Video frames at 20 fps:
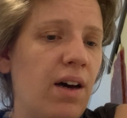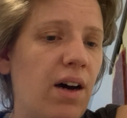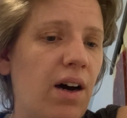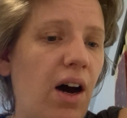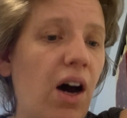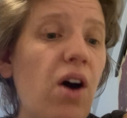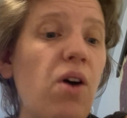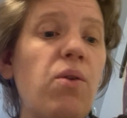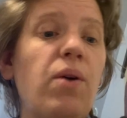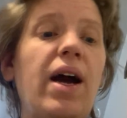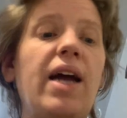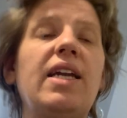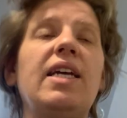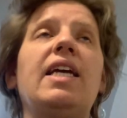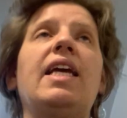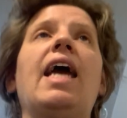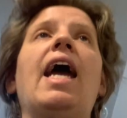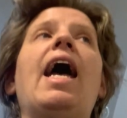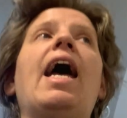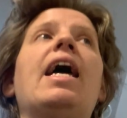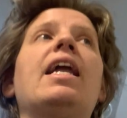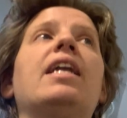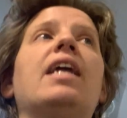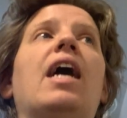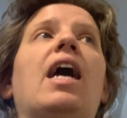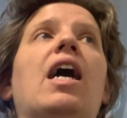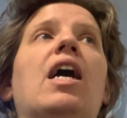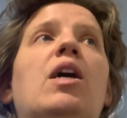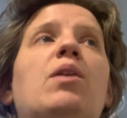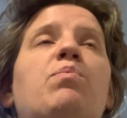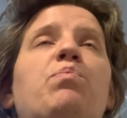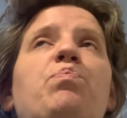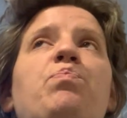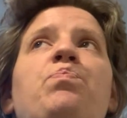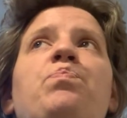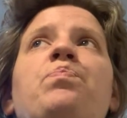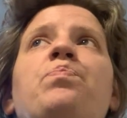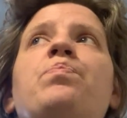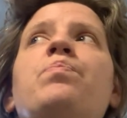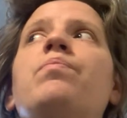Oh, and again,
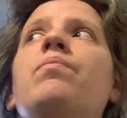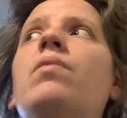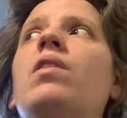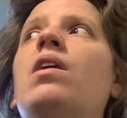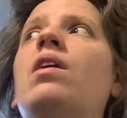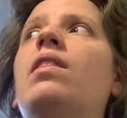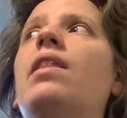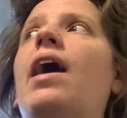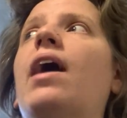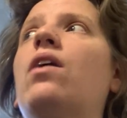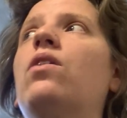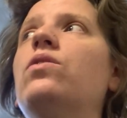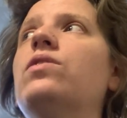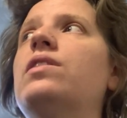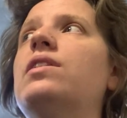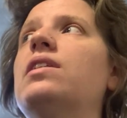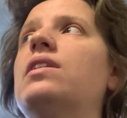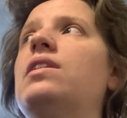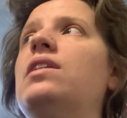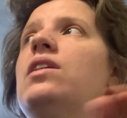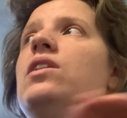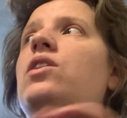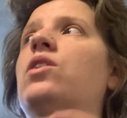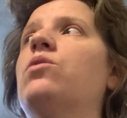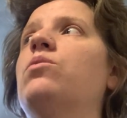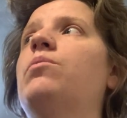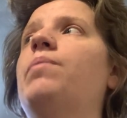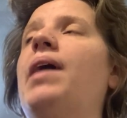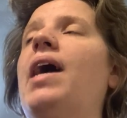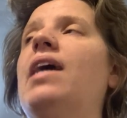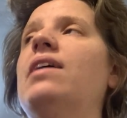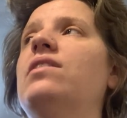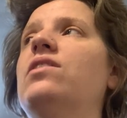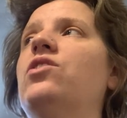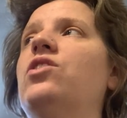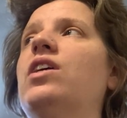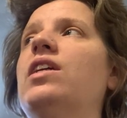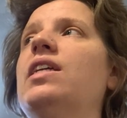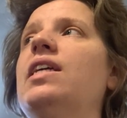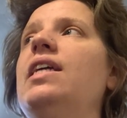that whole 16th notes
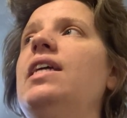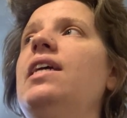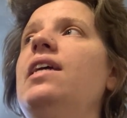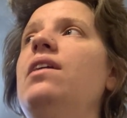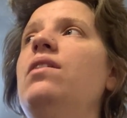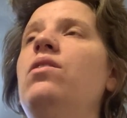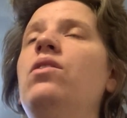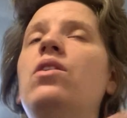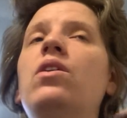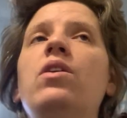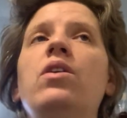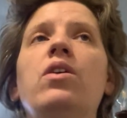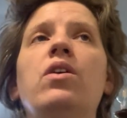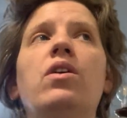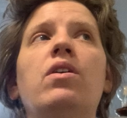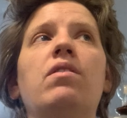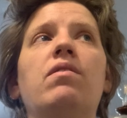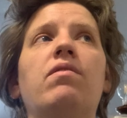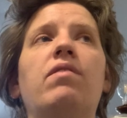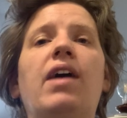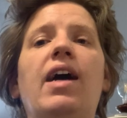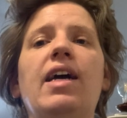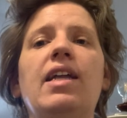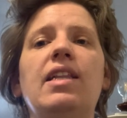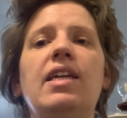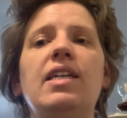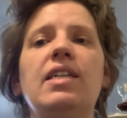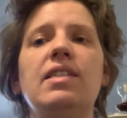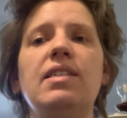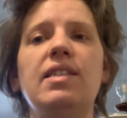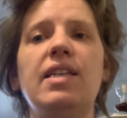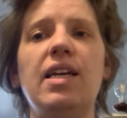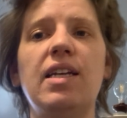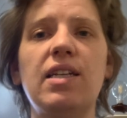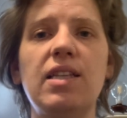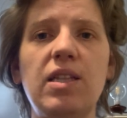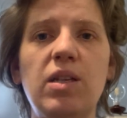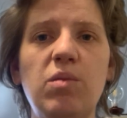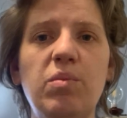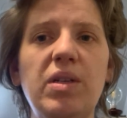passage at E, Violin is getting
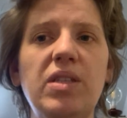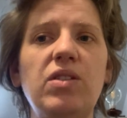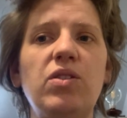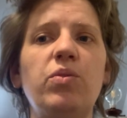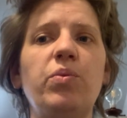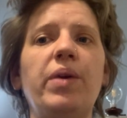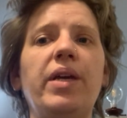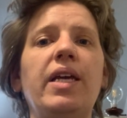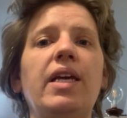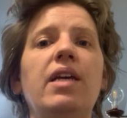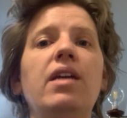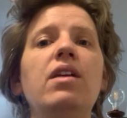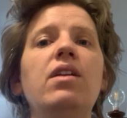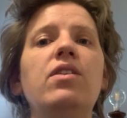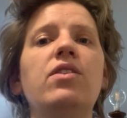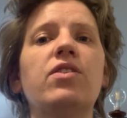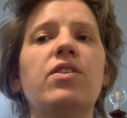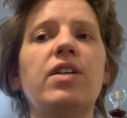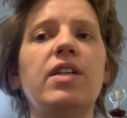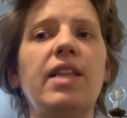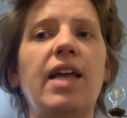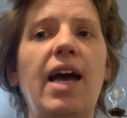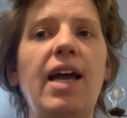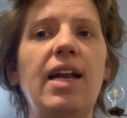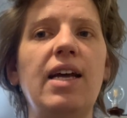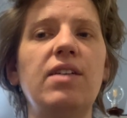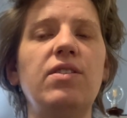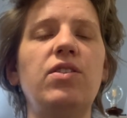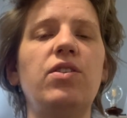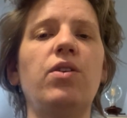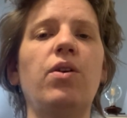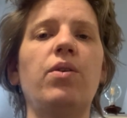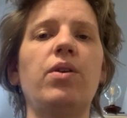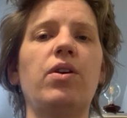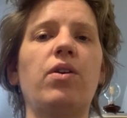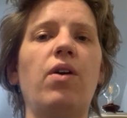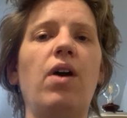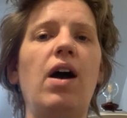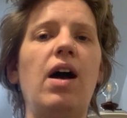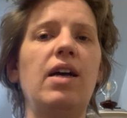a little bit swingy during that as you go
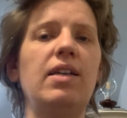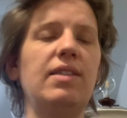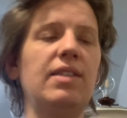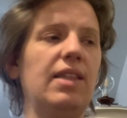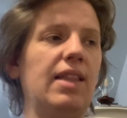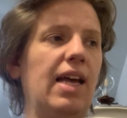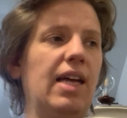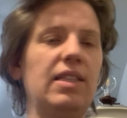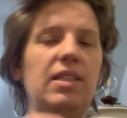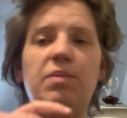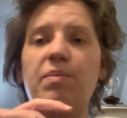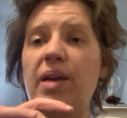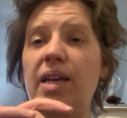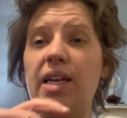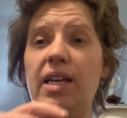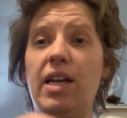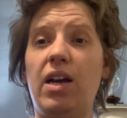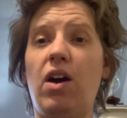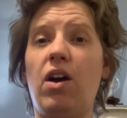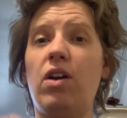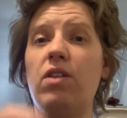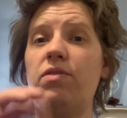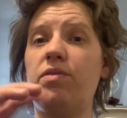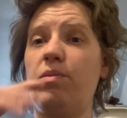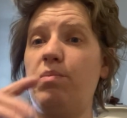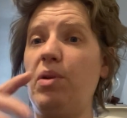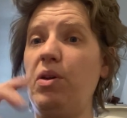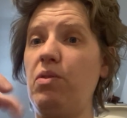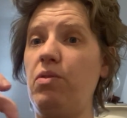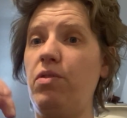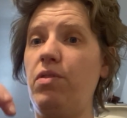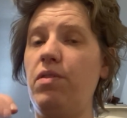across, and that's making it hard for both